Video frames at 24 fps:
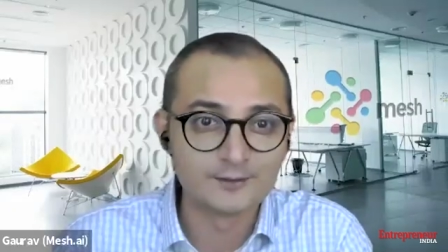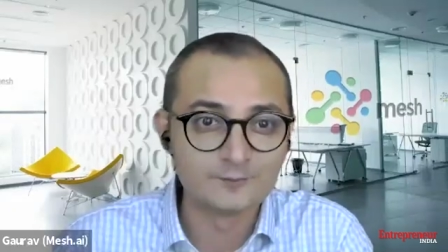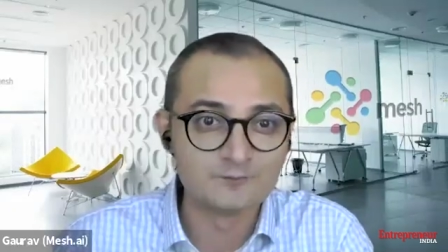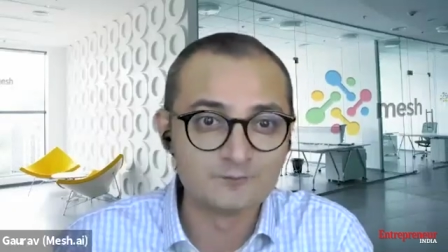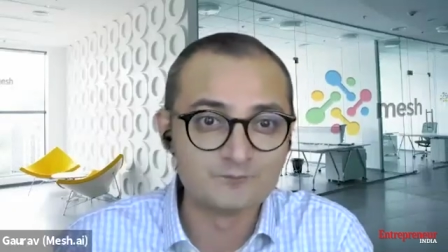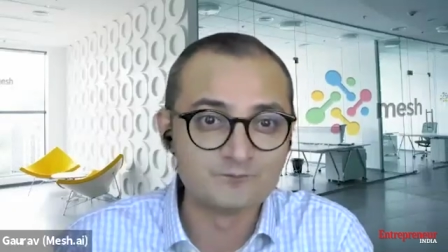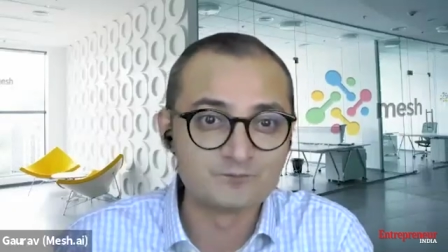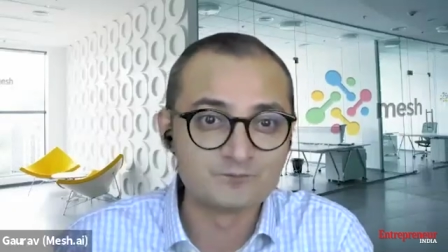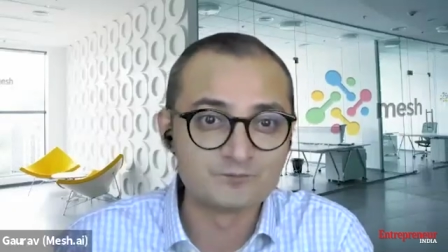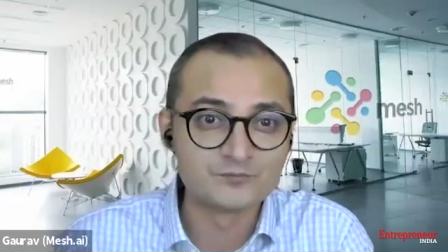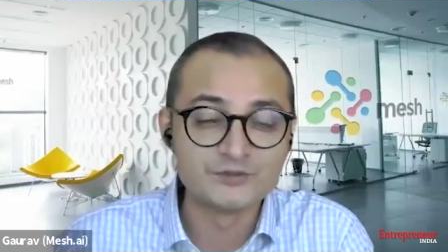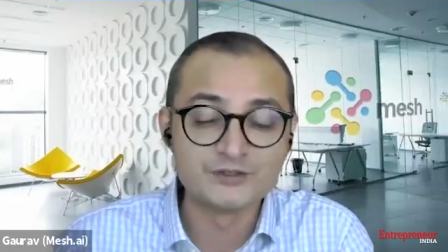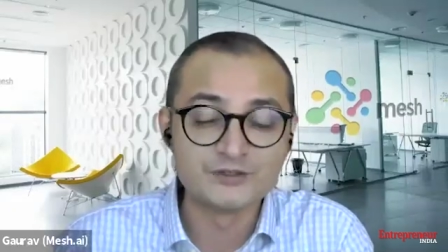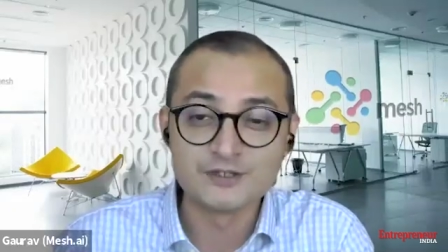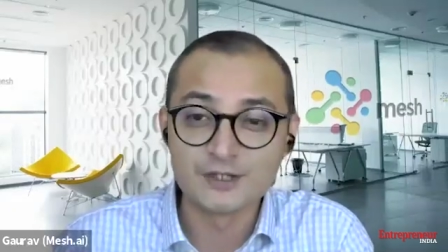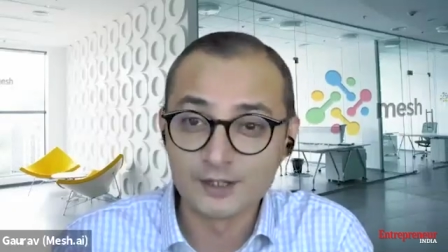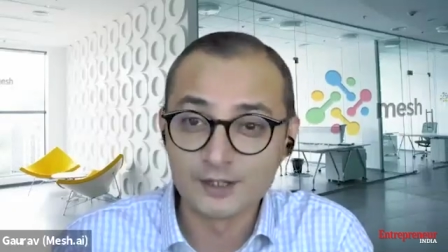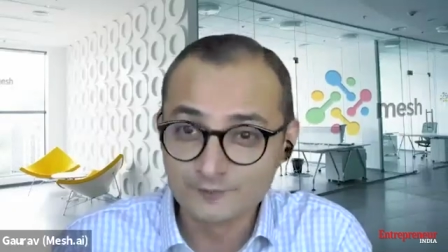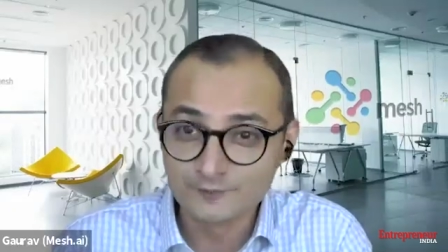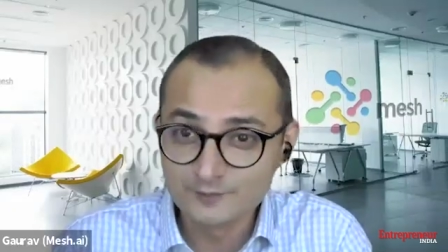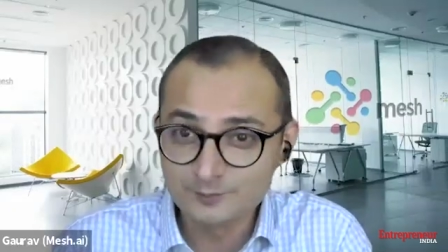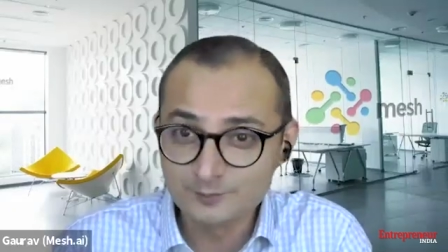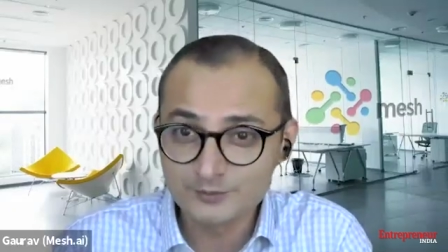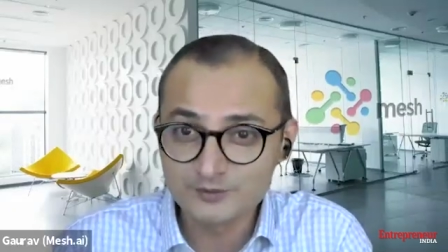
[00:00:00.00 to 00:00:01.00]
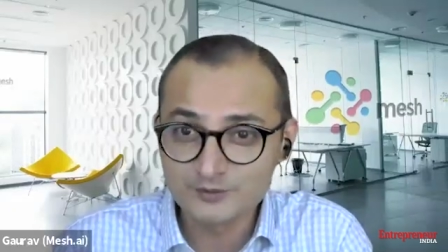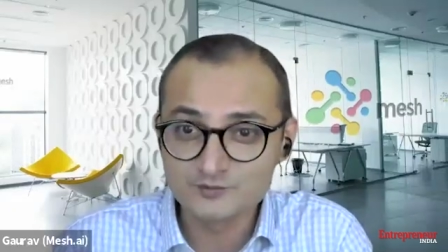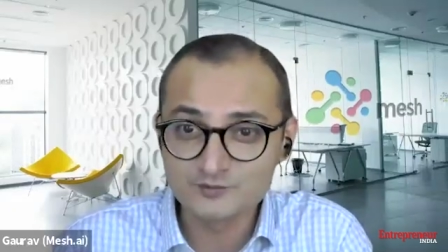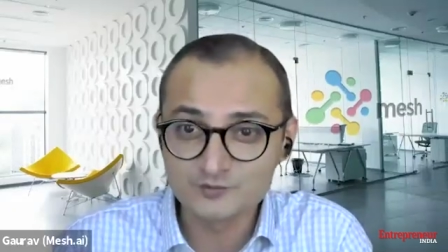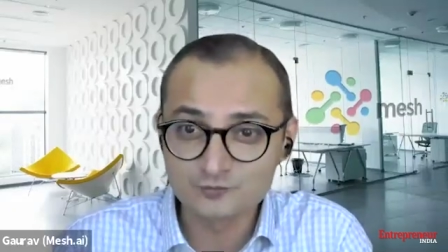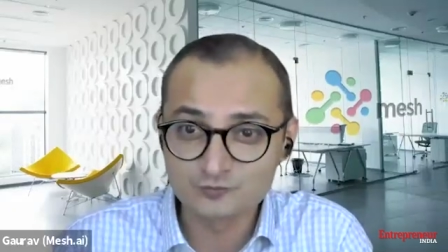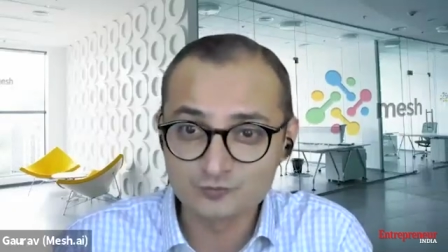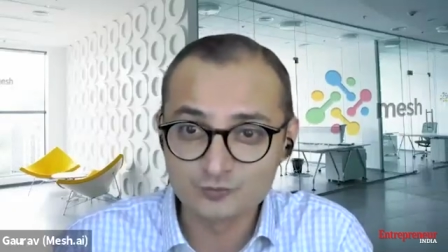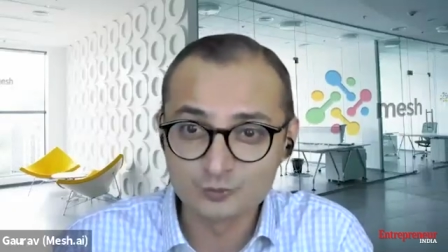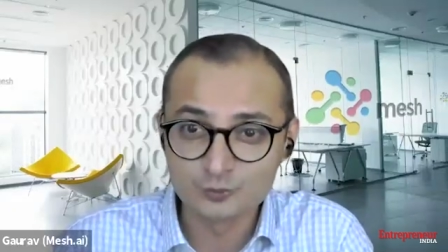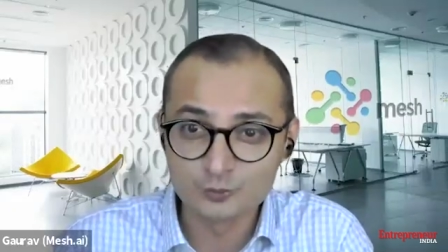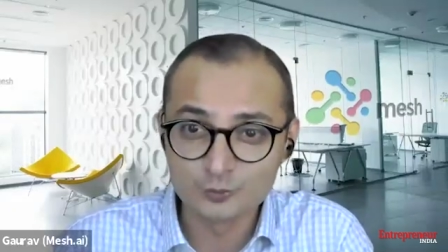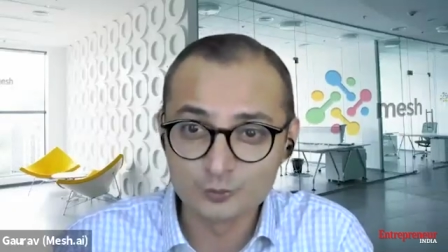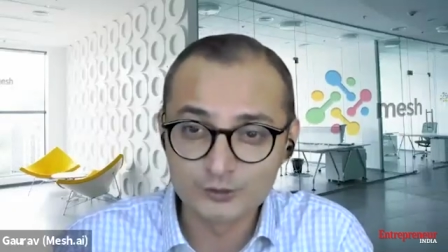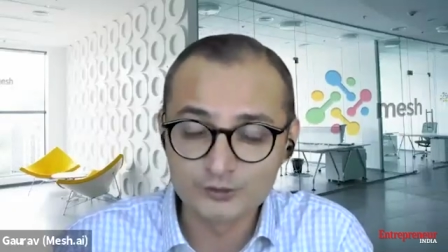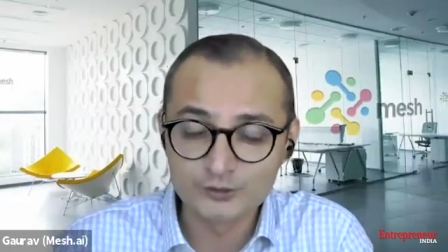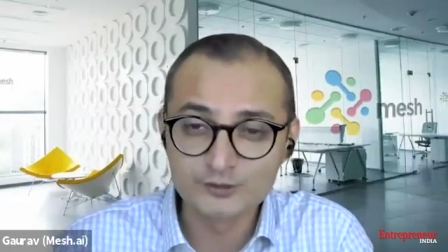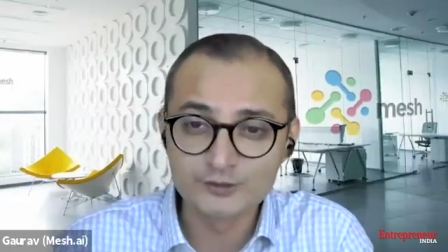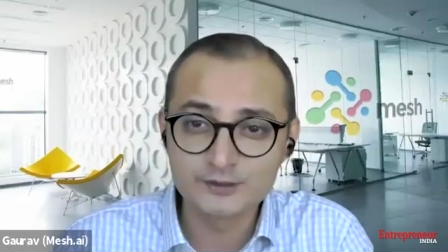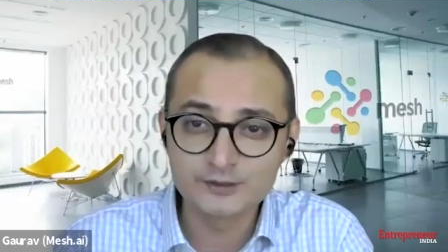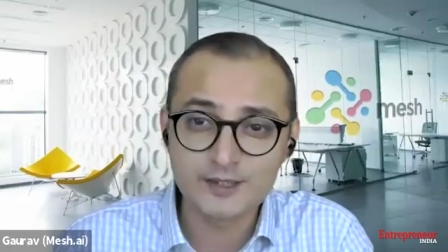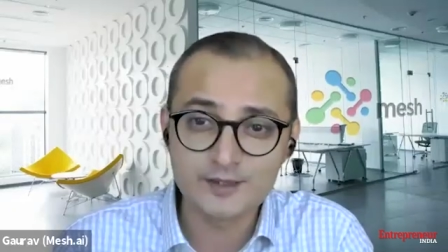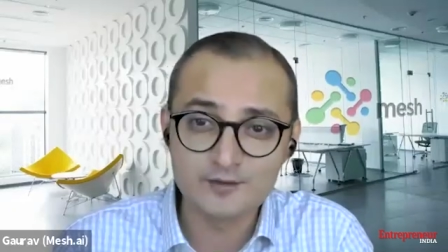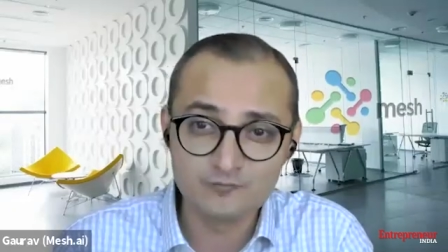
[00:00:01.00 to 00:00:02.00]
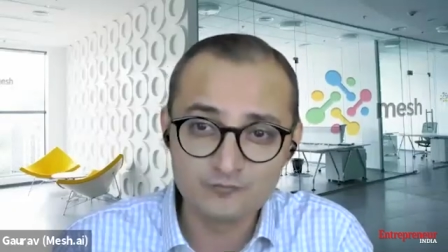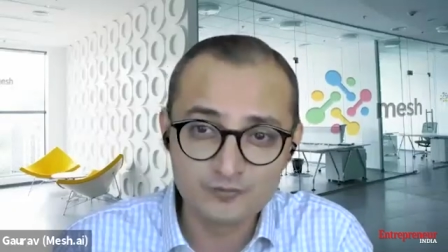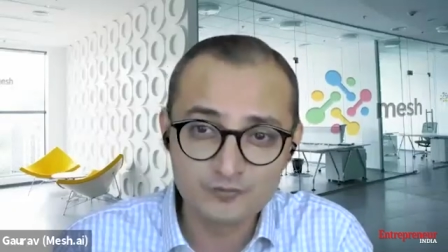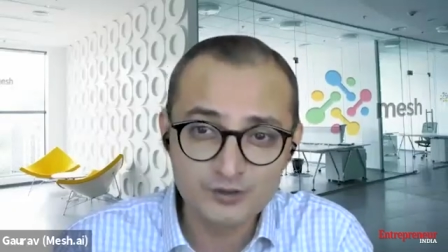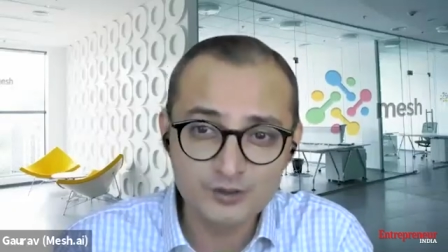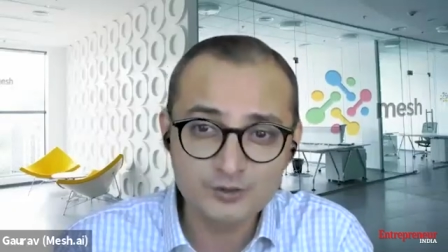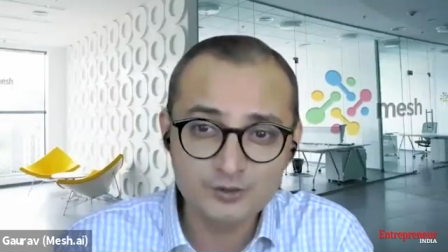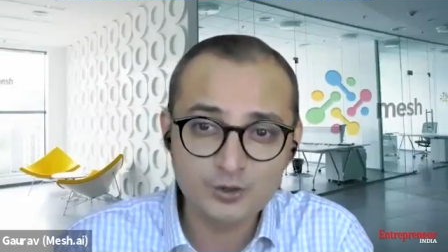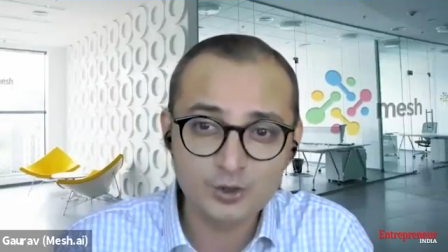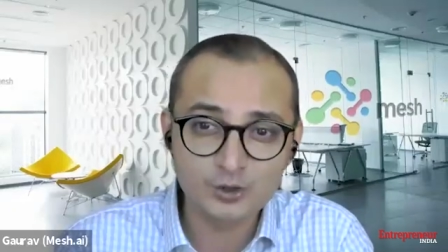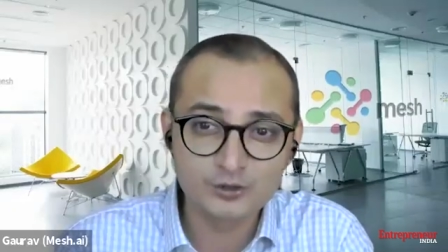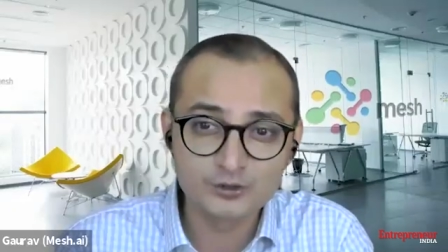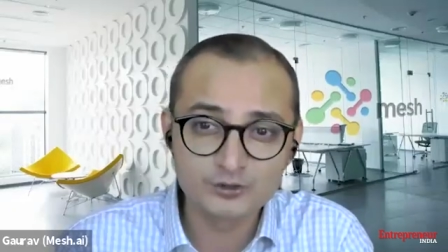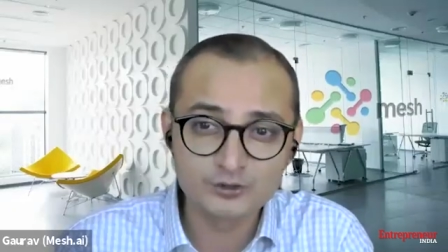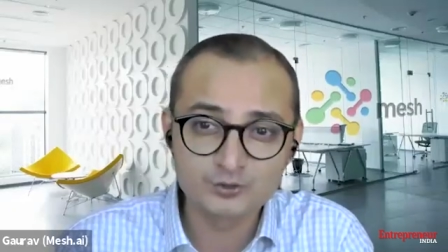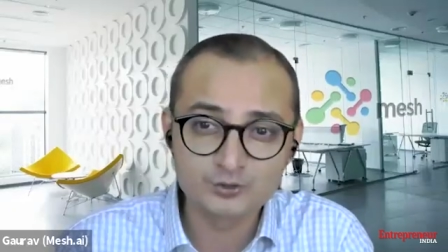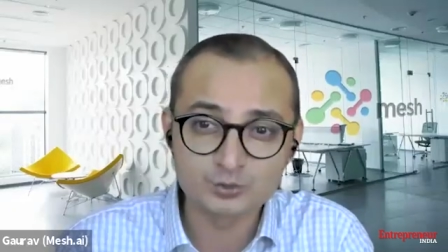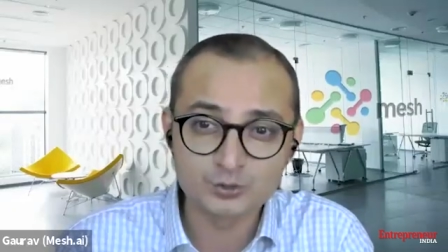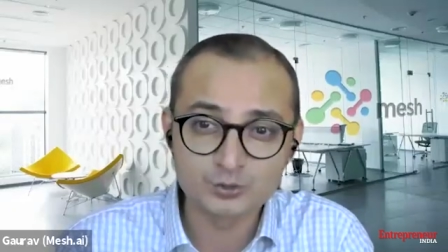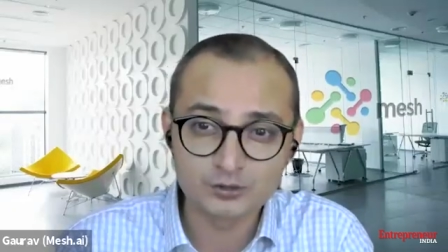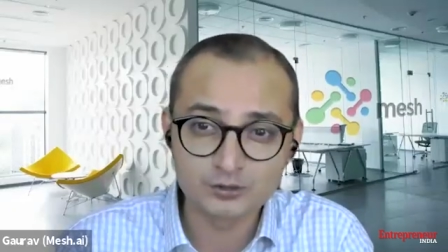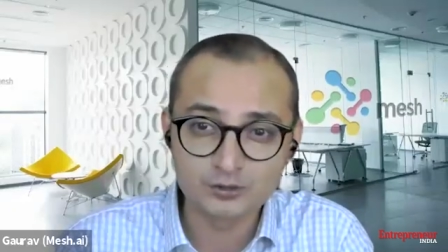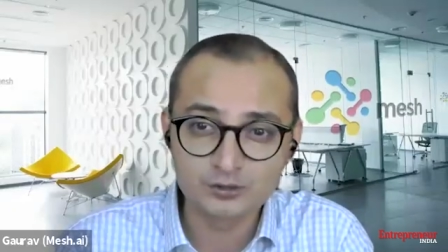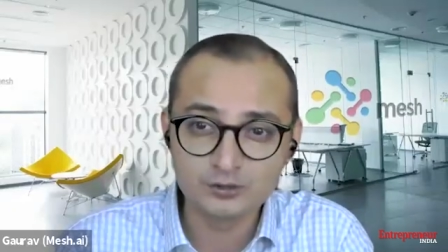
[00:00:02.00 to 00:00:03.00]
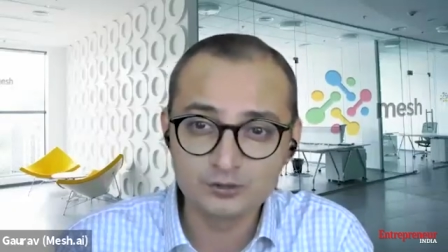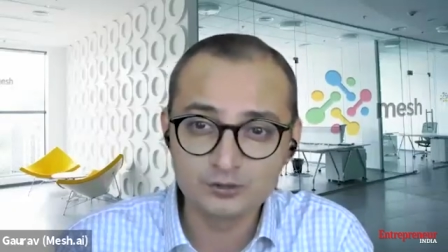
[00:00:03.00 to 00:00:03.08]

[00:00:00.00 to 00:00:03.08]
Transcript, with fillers: Um, the other piece, if you look at it, every knowledge